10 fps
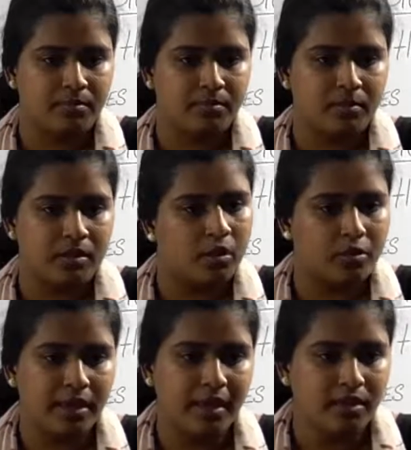
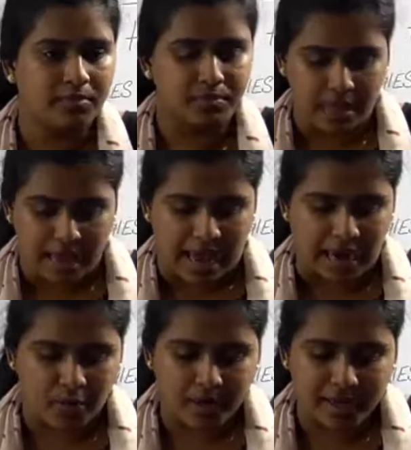Okay?
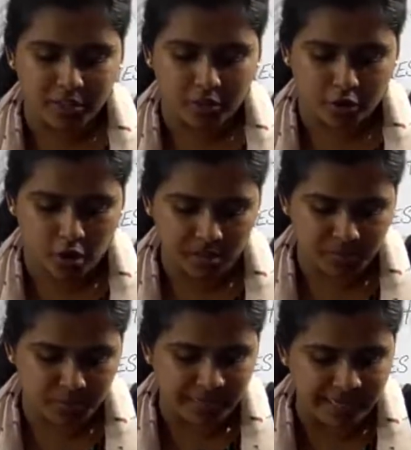And whereas
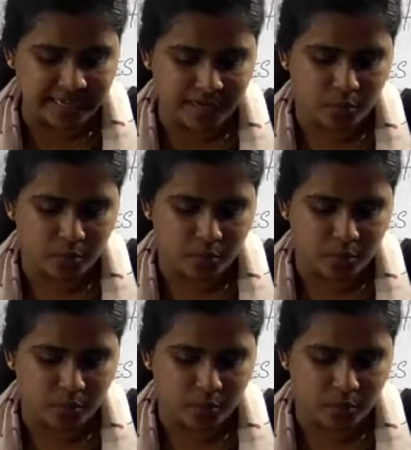crossbreeding,